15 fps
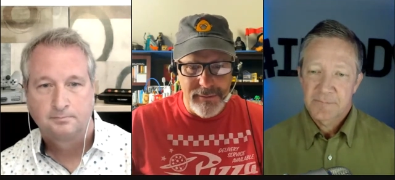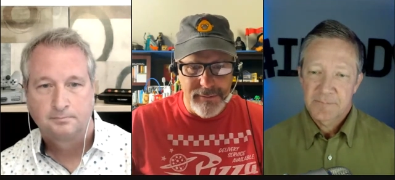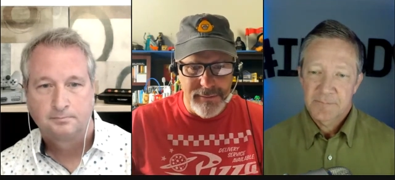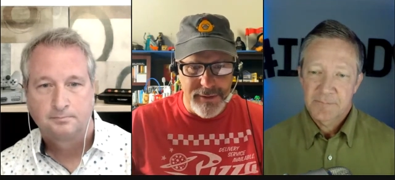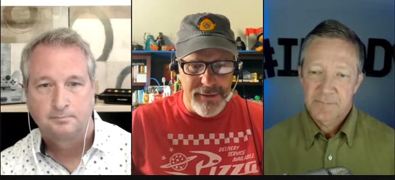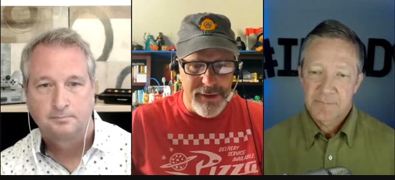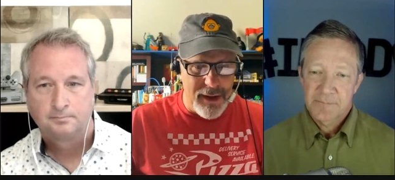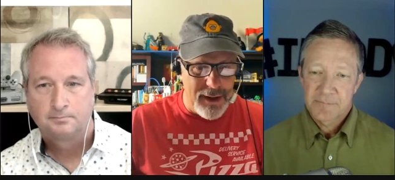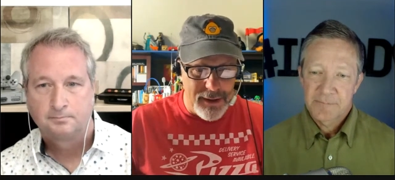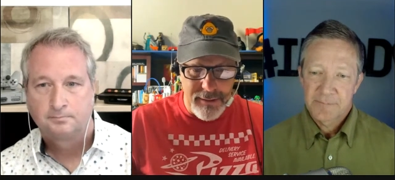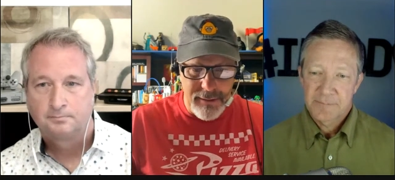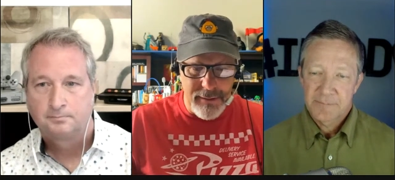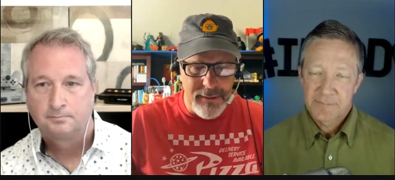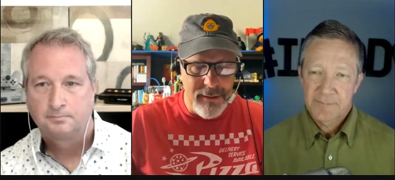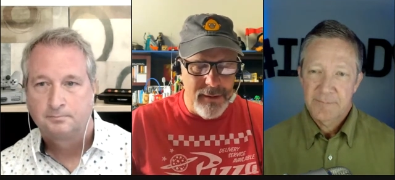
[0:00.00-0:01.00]

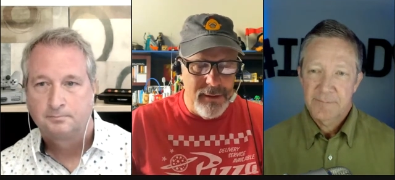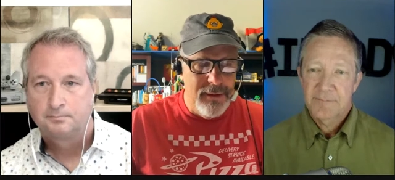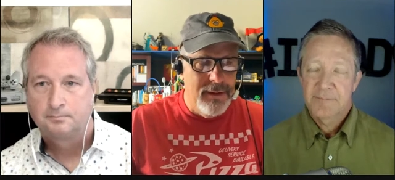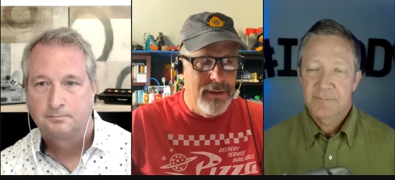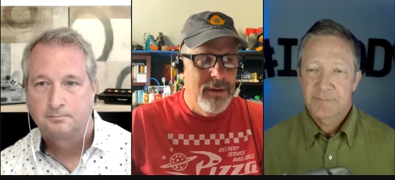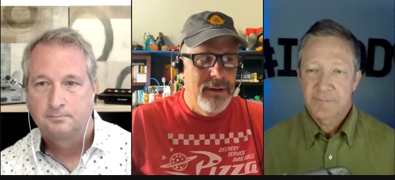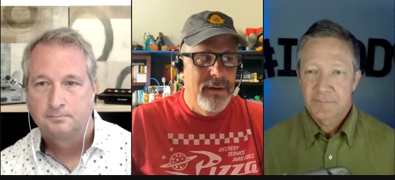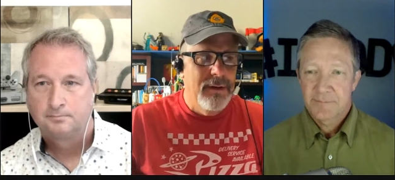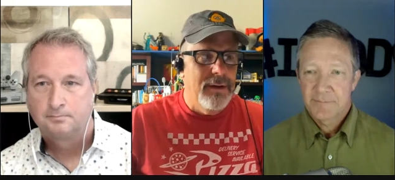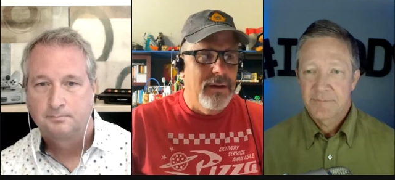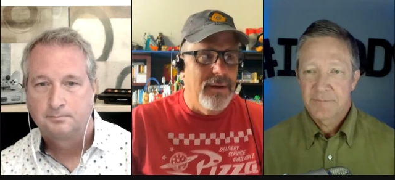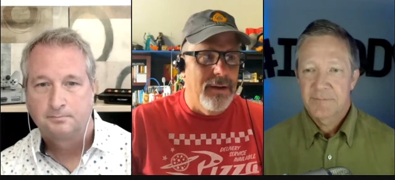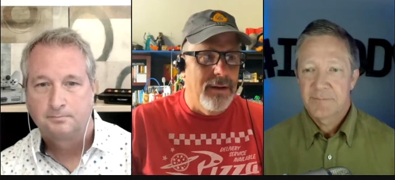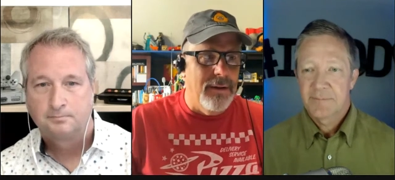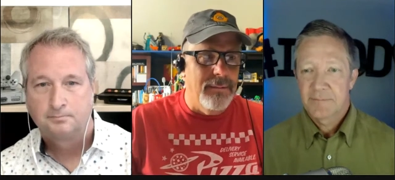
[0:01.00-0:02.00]
Speaker 1: design,
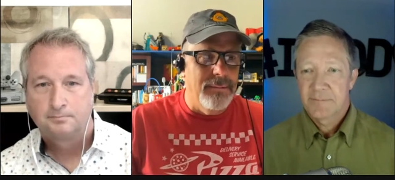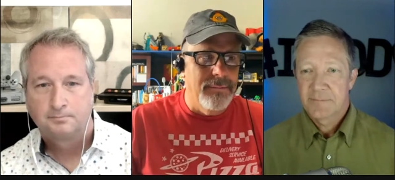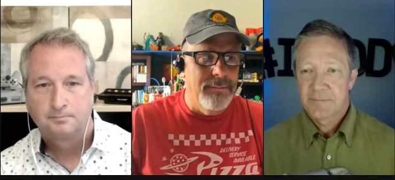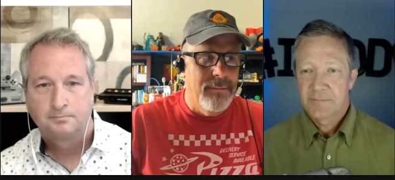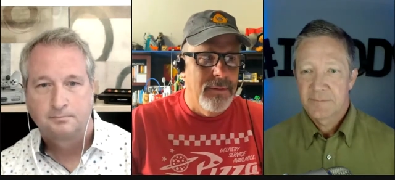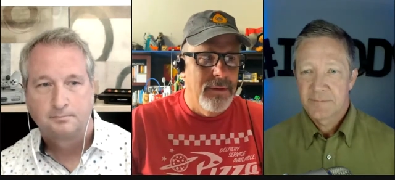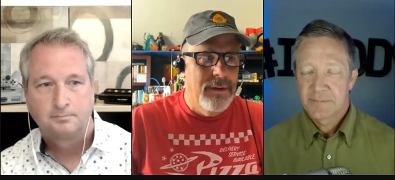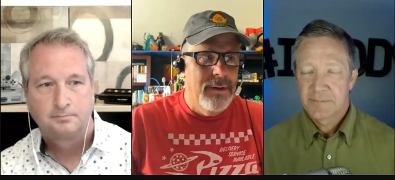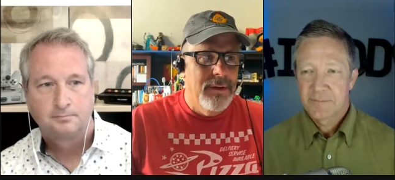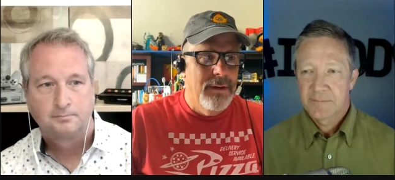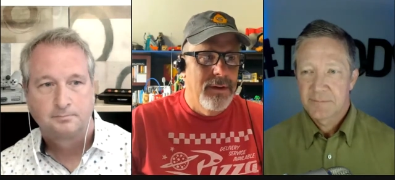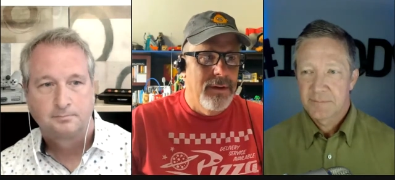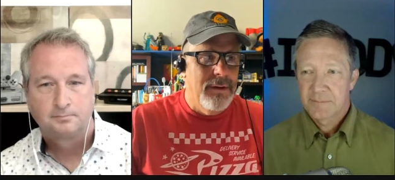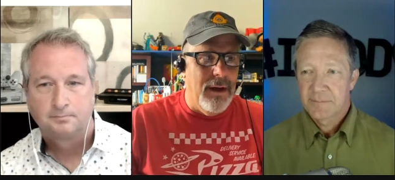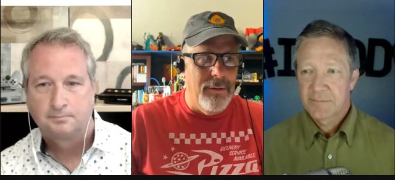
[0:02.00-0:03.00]
um,
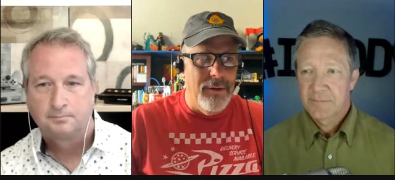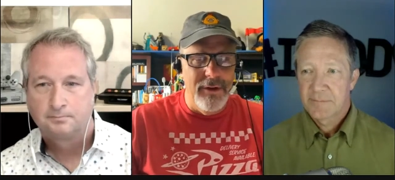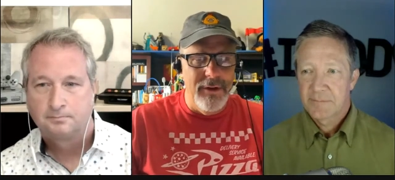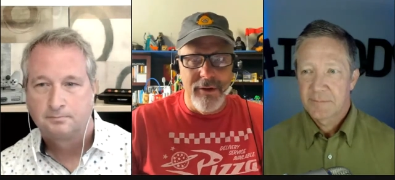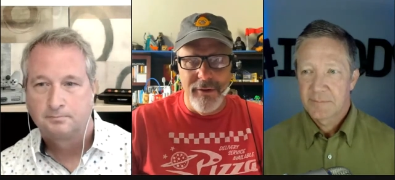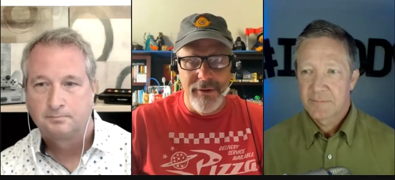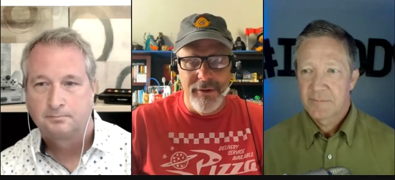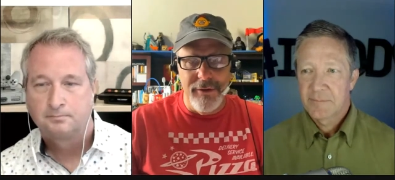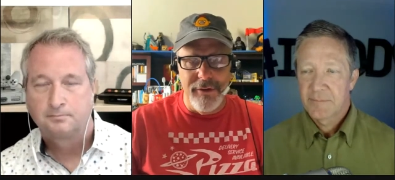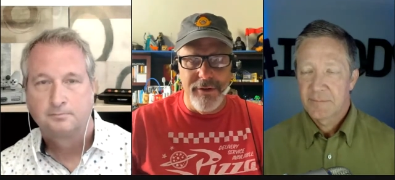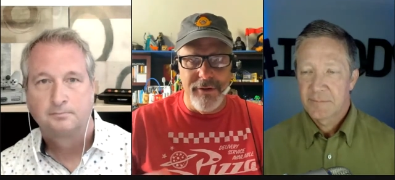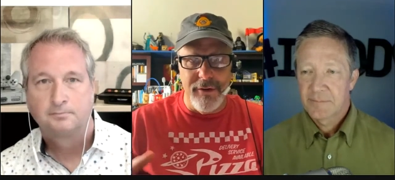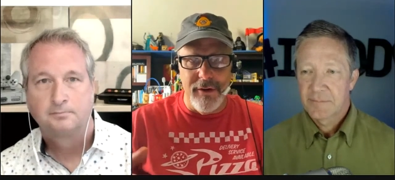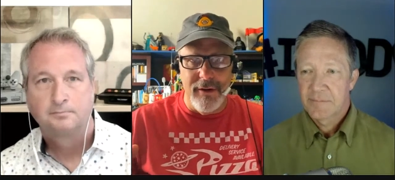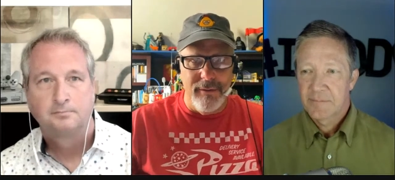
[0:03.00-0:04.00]
I would encourage you to just
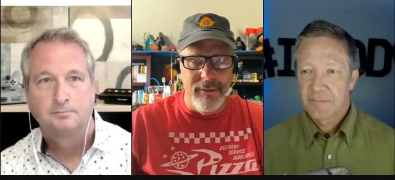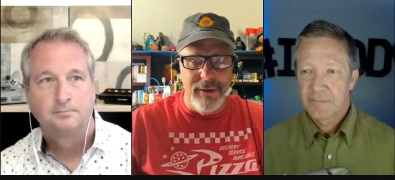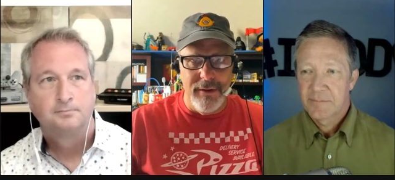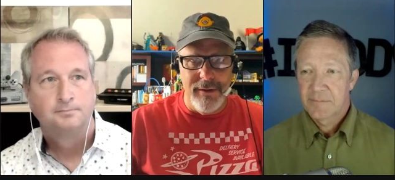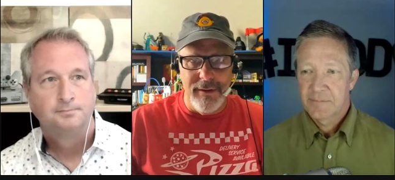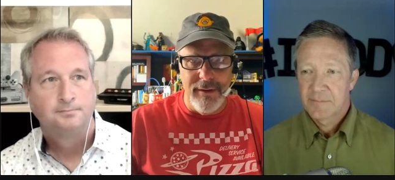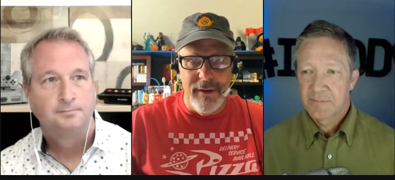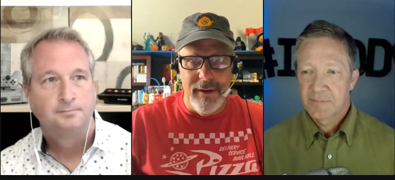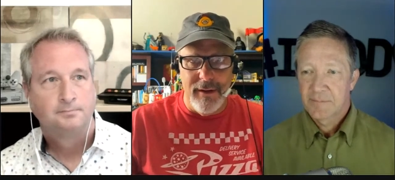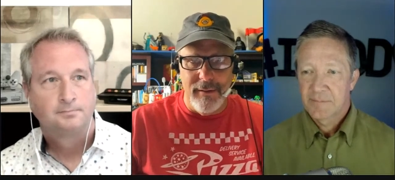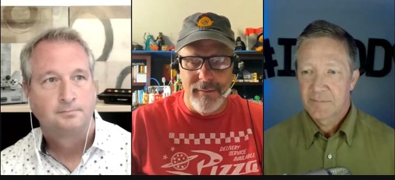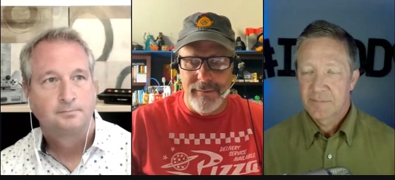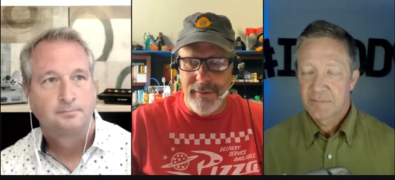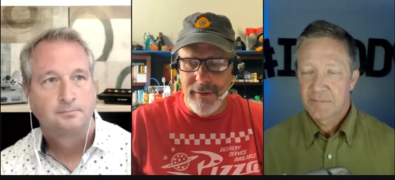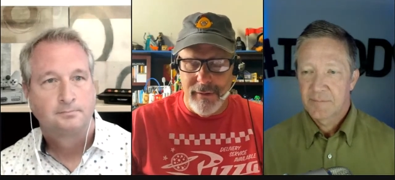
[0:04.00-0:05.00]
start with,
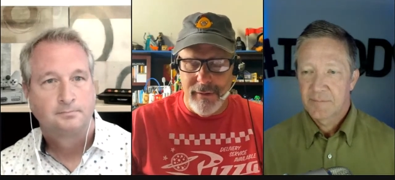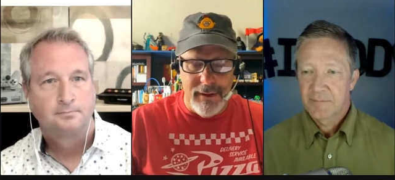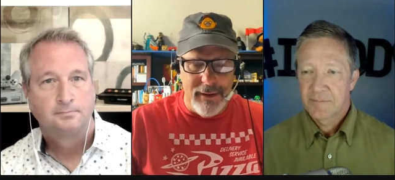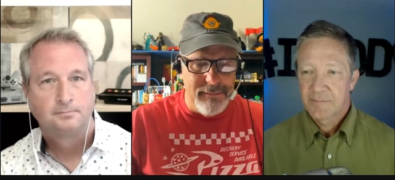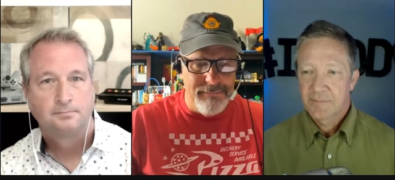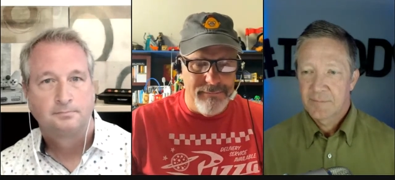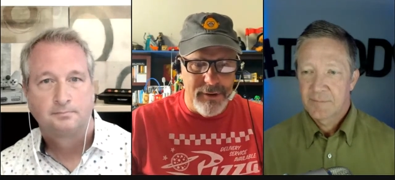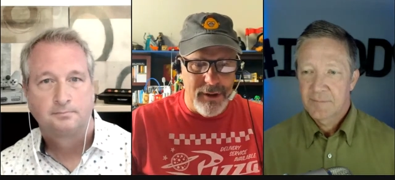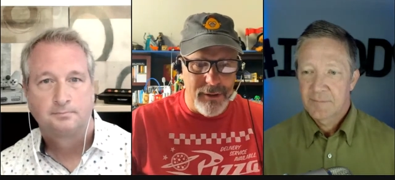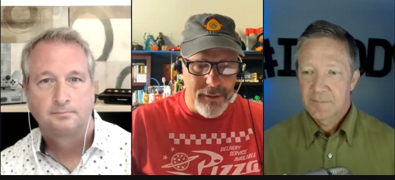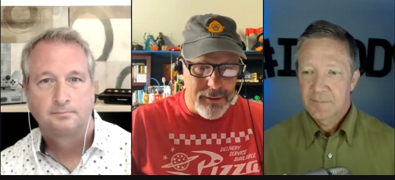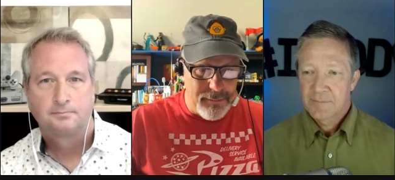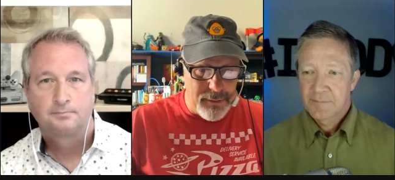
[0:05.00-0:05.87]
um, you know, like coloring